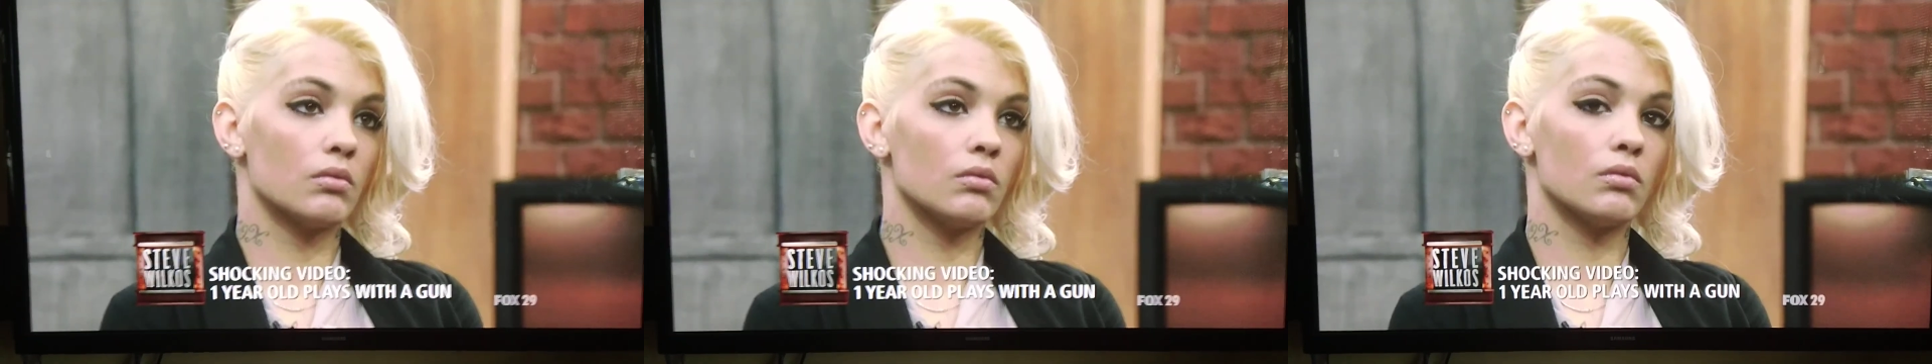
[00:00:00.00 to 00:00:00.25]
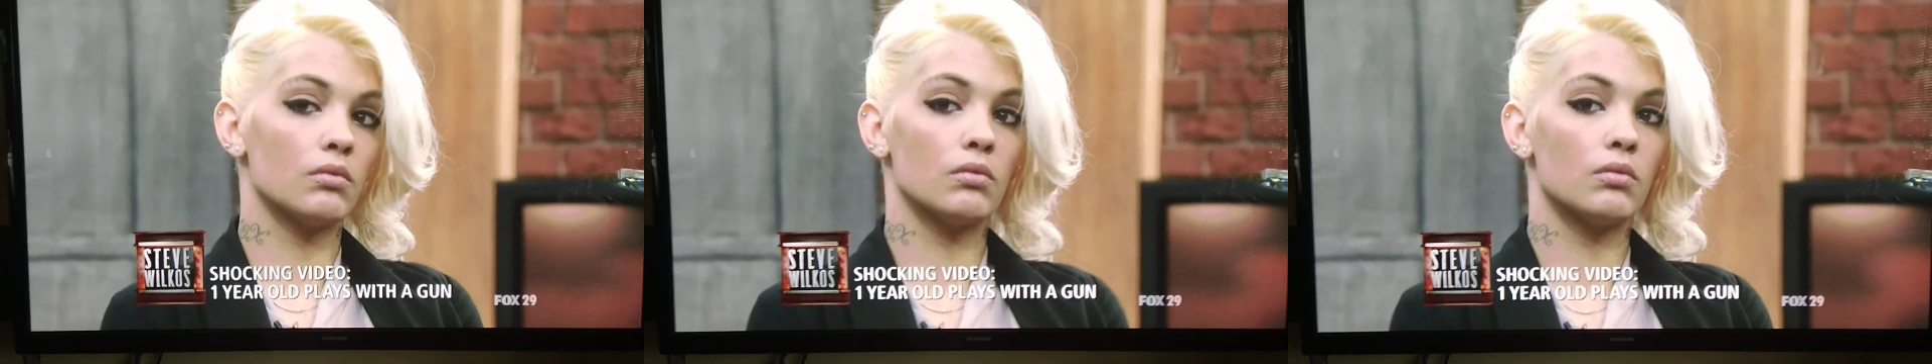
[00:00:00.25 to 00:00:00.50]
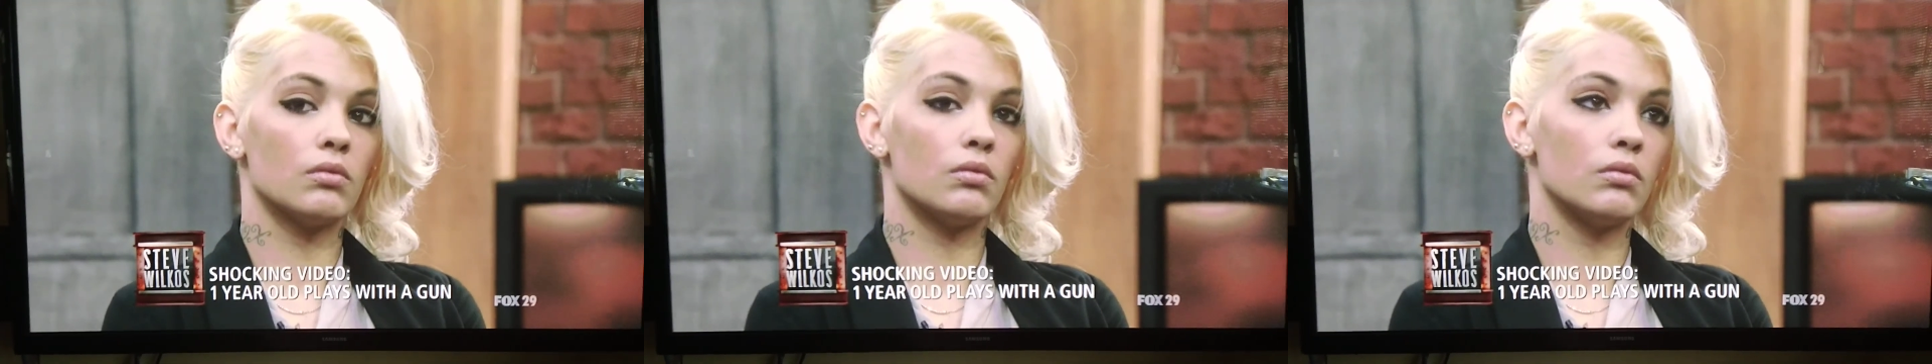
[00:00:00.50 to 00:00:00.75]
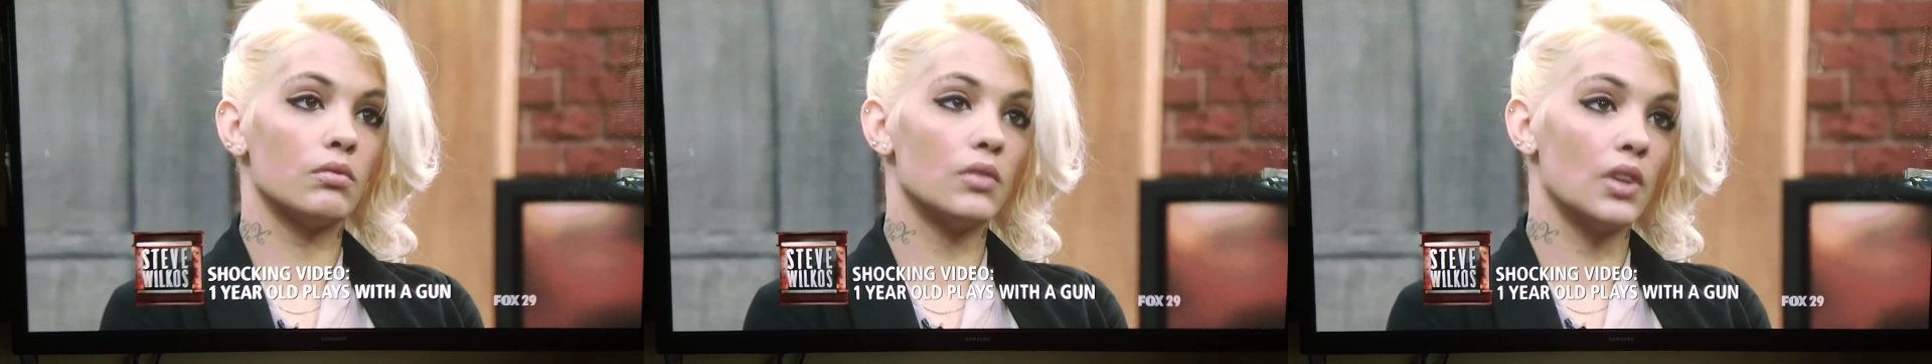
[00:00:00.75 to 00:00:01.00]
found this video.
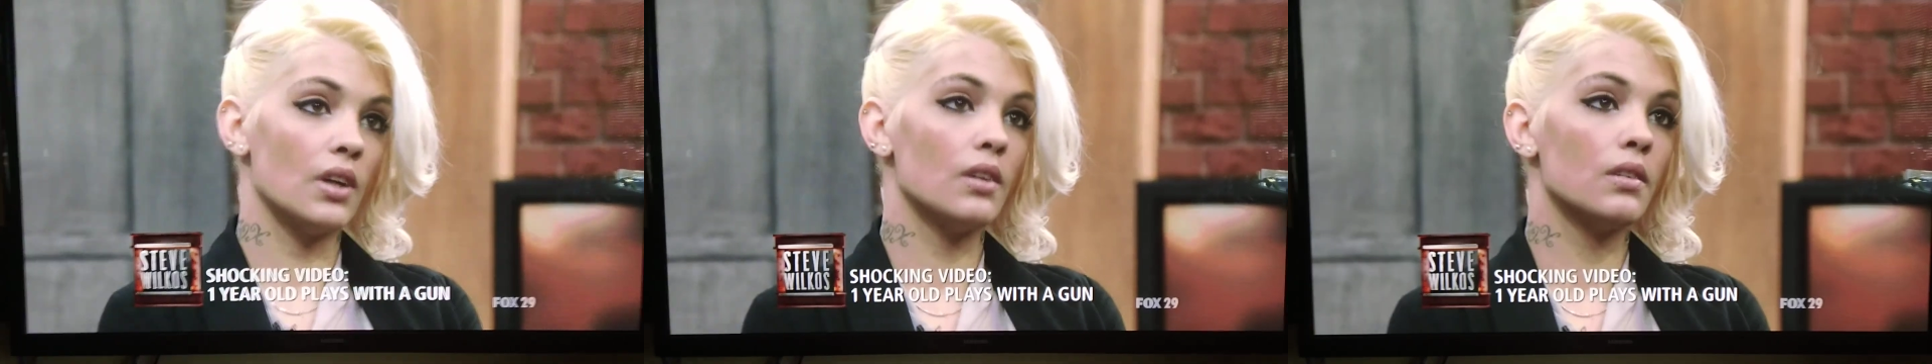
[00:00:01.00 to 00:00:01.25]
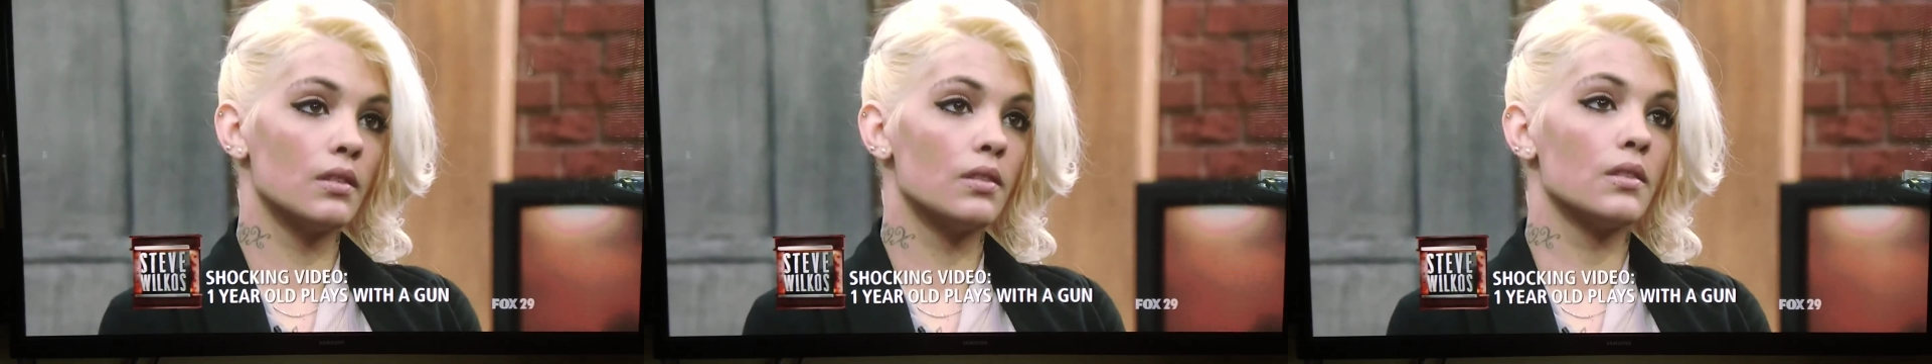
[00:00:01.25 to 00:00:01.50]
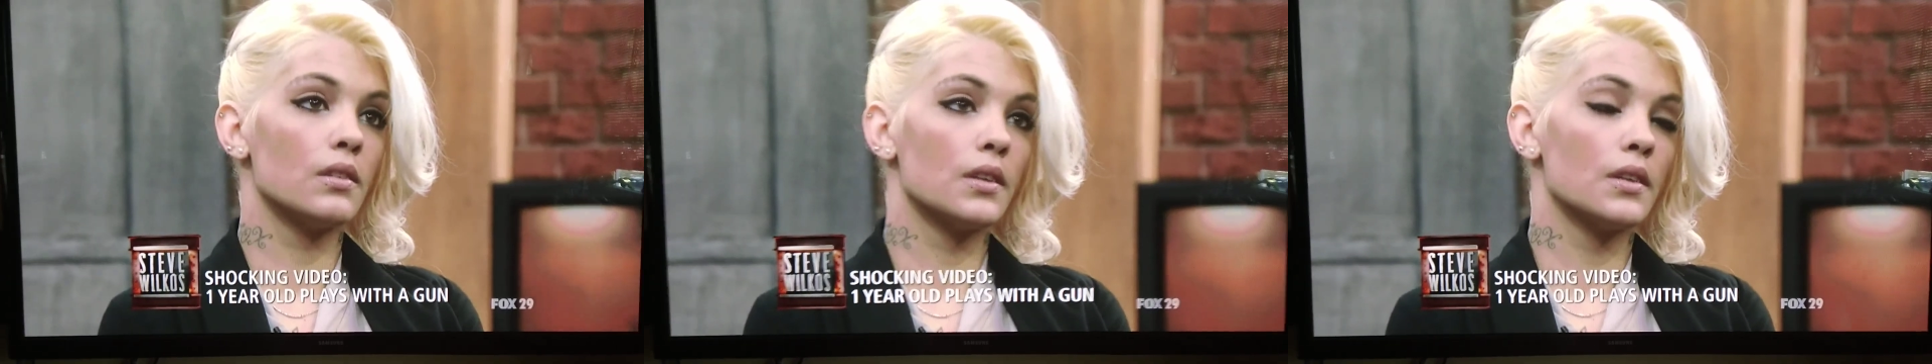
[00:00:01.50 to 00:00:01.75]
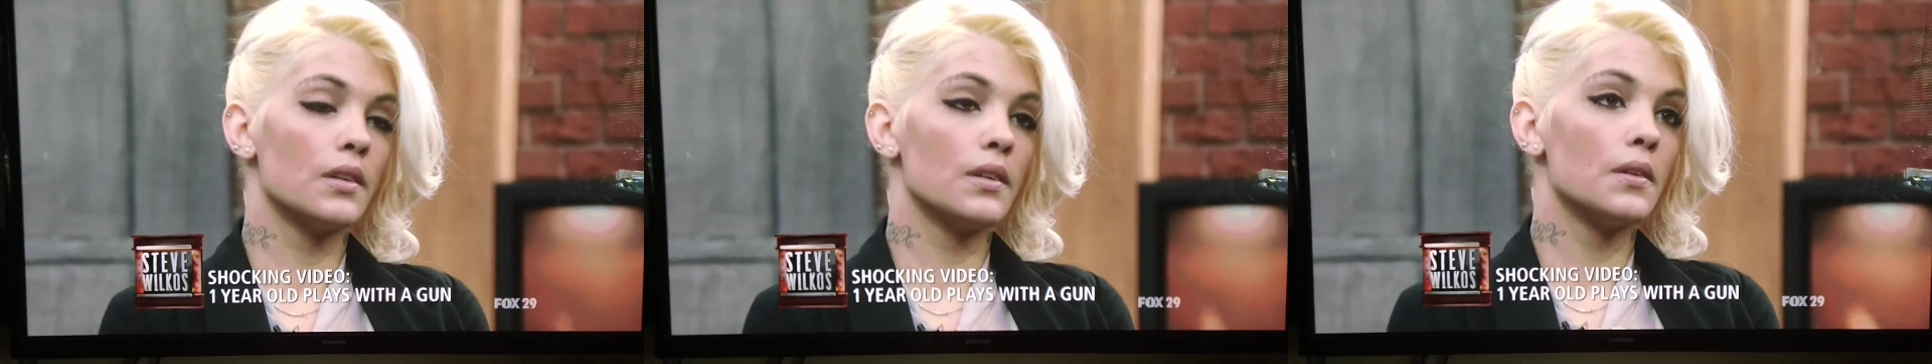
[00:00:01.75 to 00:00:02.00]

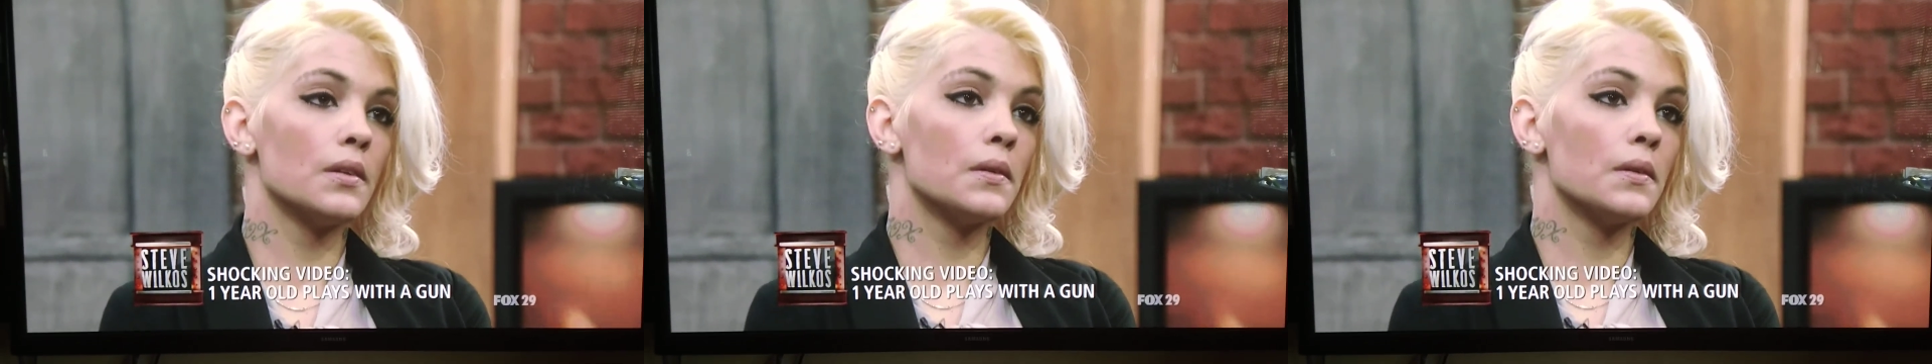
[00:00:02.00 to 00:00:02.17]
Yay!